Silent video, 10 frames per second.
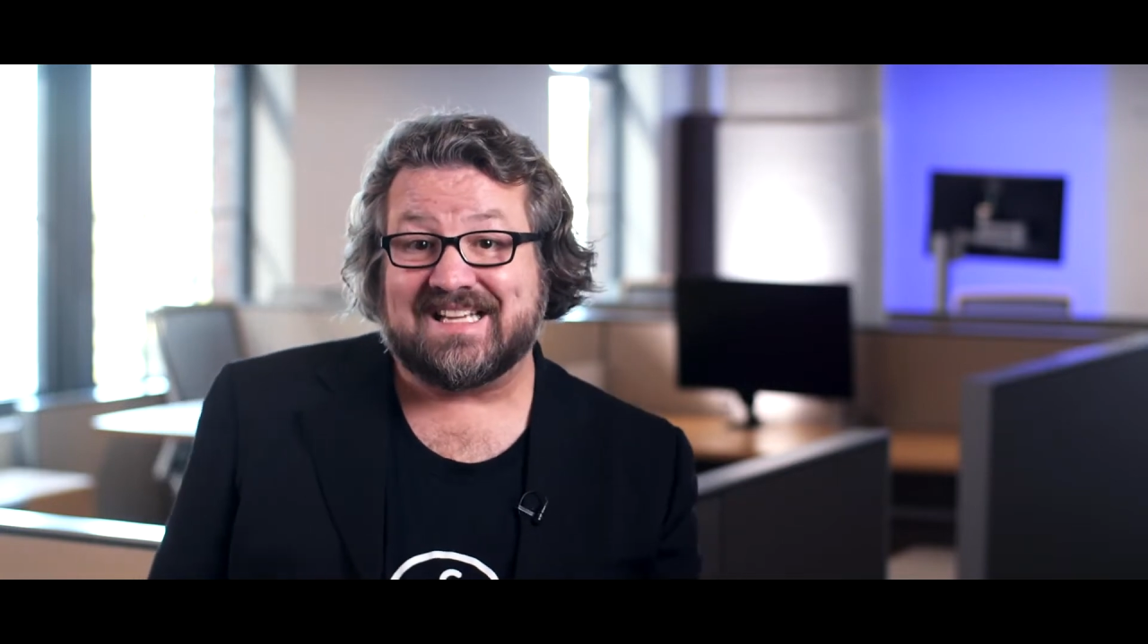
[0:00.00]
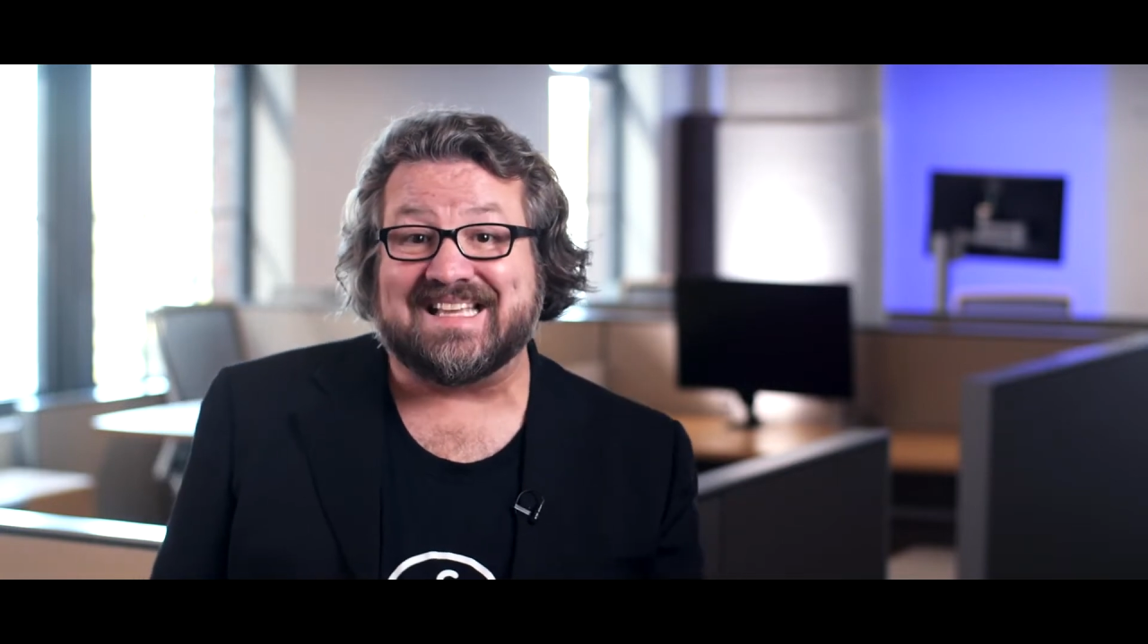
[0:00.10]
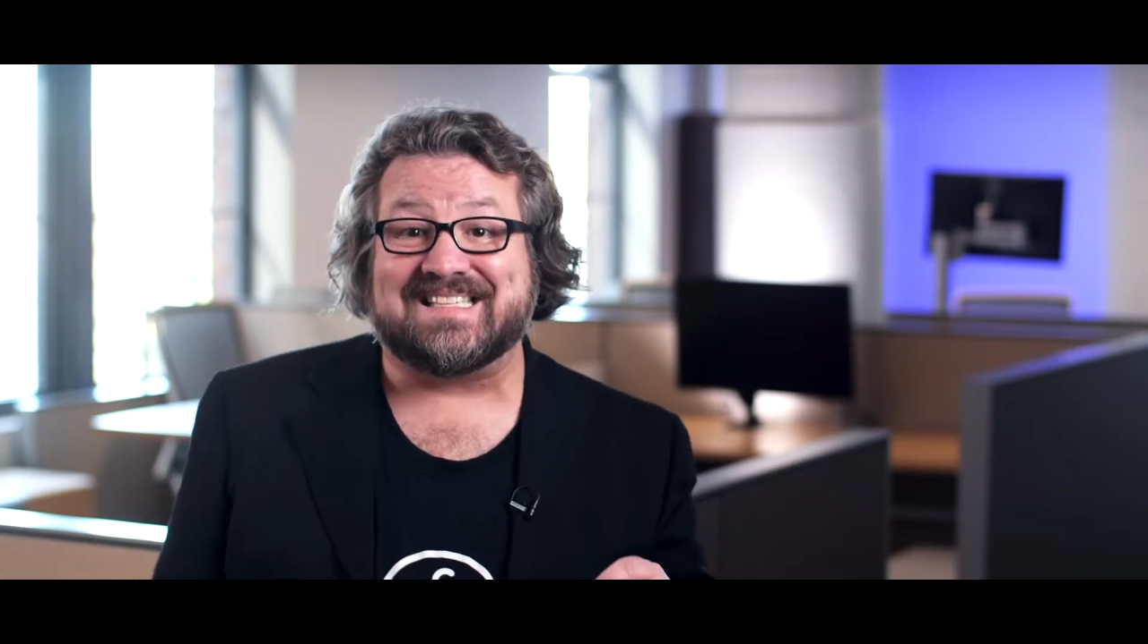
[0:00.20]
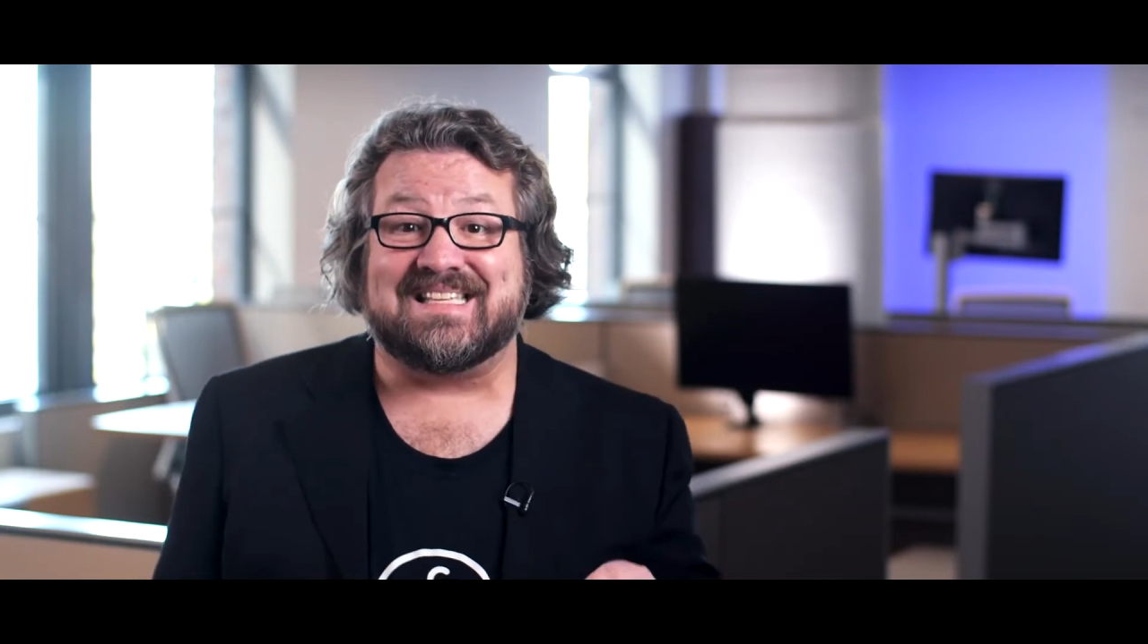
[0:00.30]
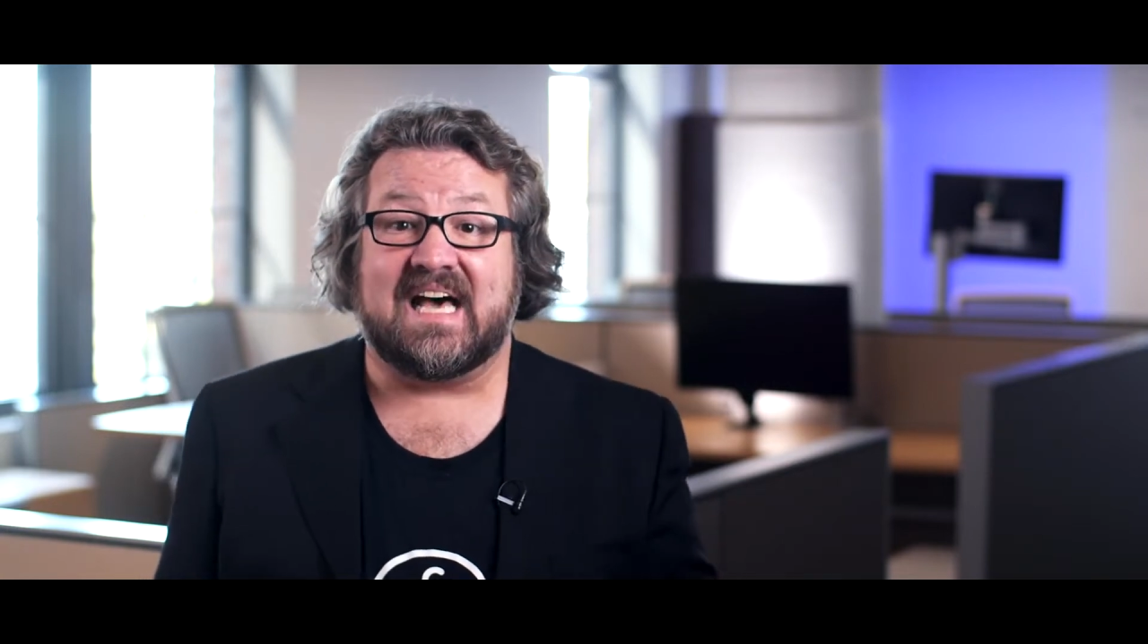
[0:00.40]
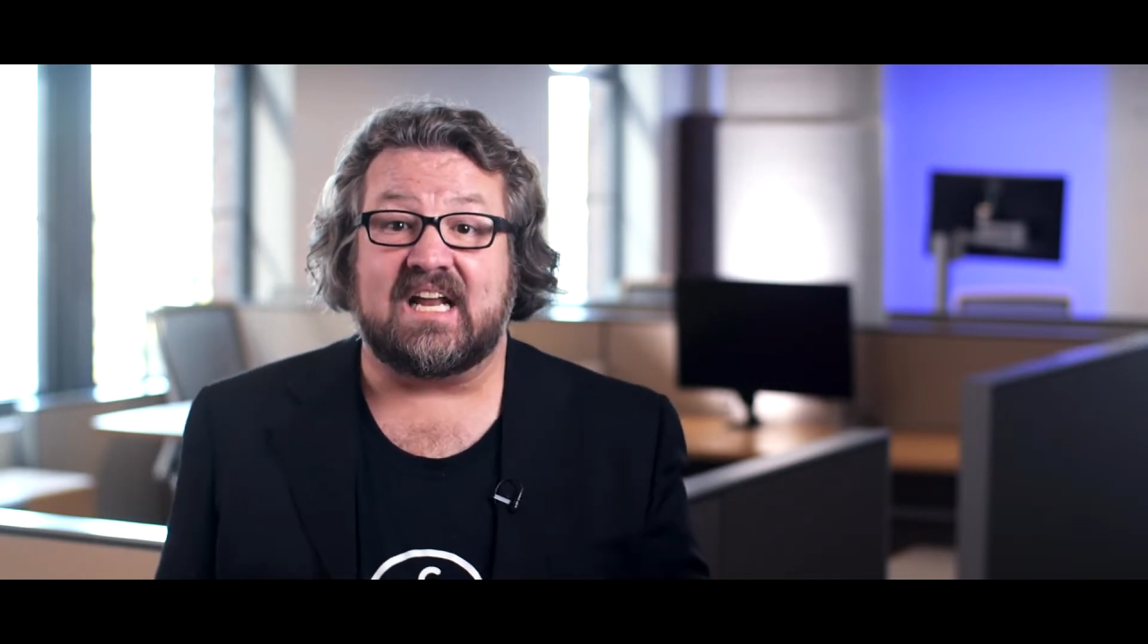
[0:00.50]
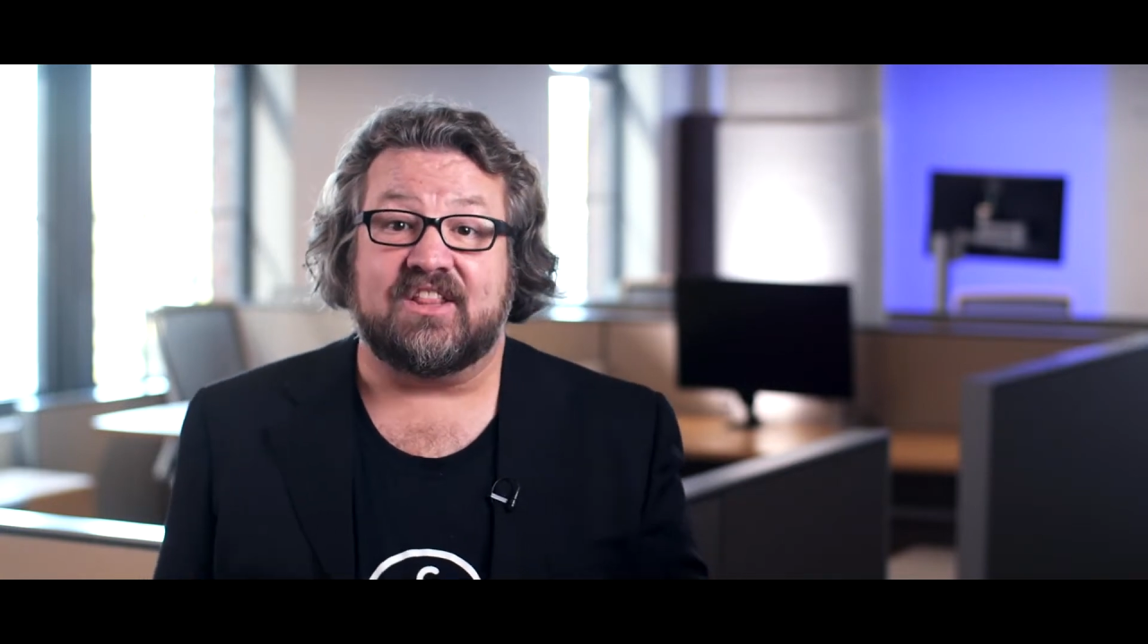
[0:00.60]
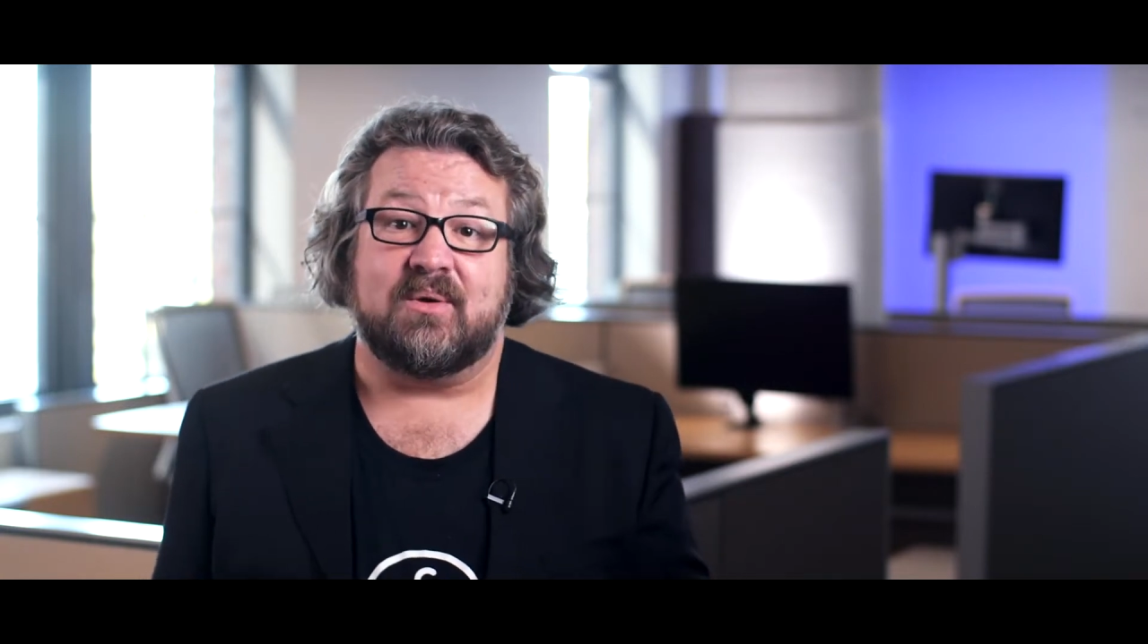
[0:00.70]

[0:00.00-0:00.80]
is not on the